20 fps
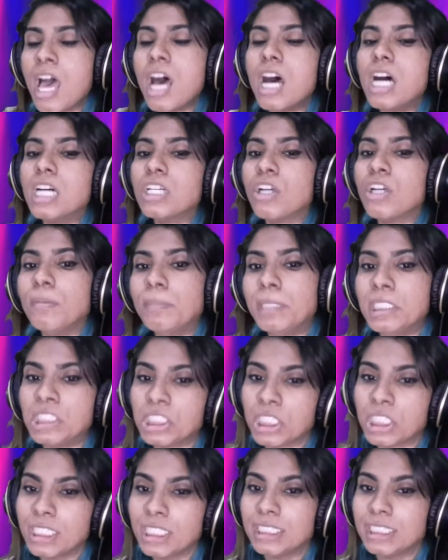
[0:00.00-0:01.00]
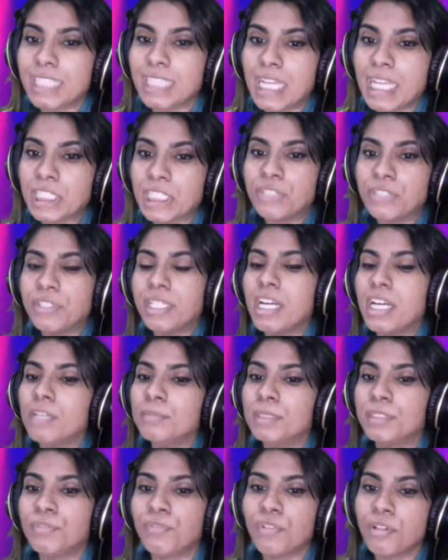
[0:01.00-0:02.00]
her competition in this category
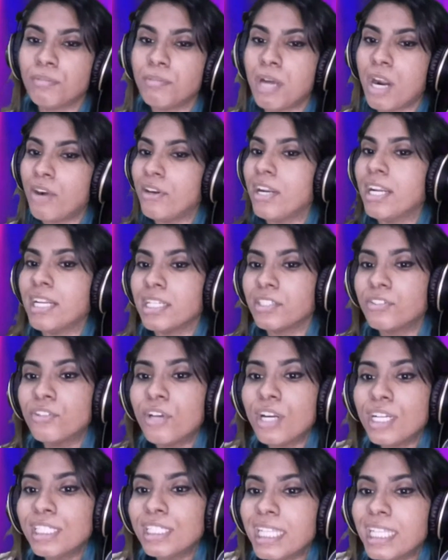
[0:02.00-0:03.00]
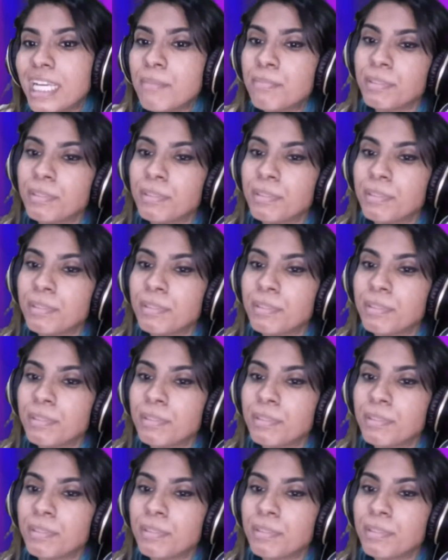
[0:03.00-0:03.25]
comes from Ariana Grande,